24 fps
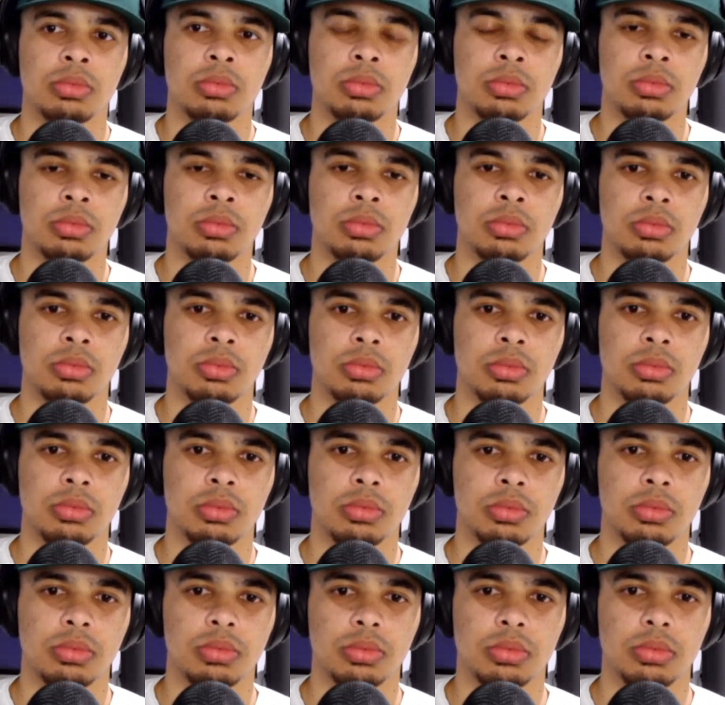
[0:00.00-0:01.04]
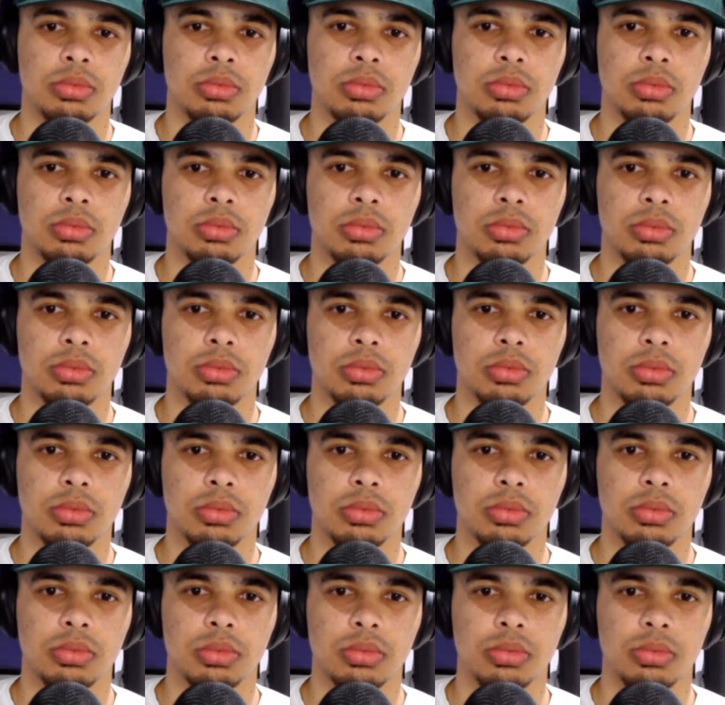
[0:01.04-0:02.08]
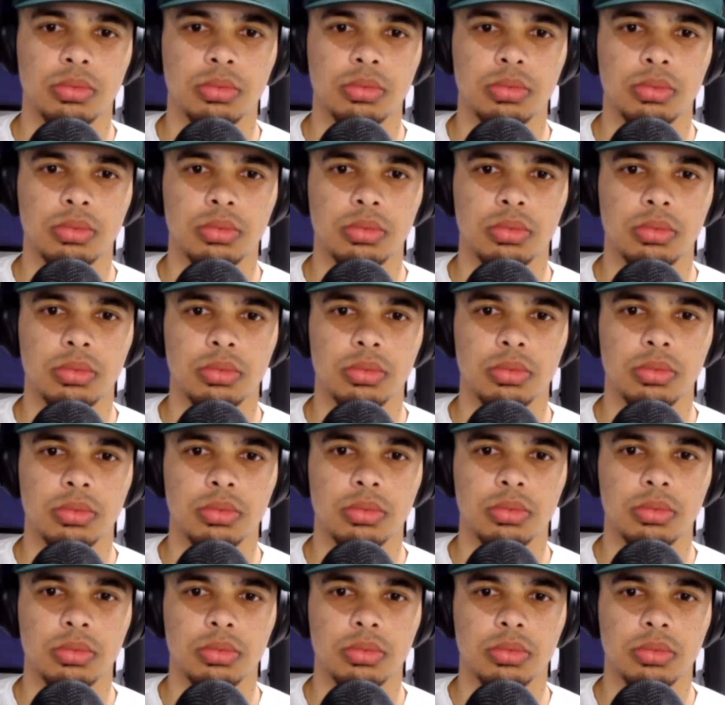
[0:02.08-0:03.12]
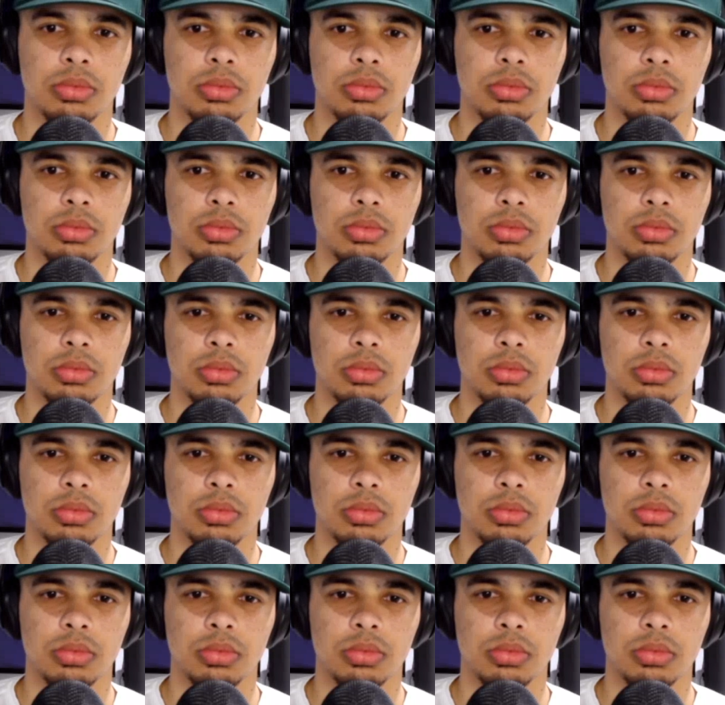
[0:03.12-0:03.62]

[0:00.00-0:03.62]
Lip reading: (silent)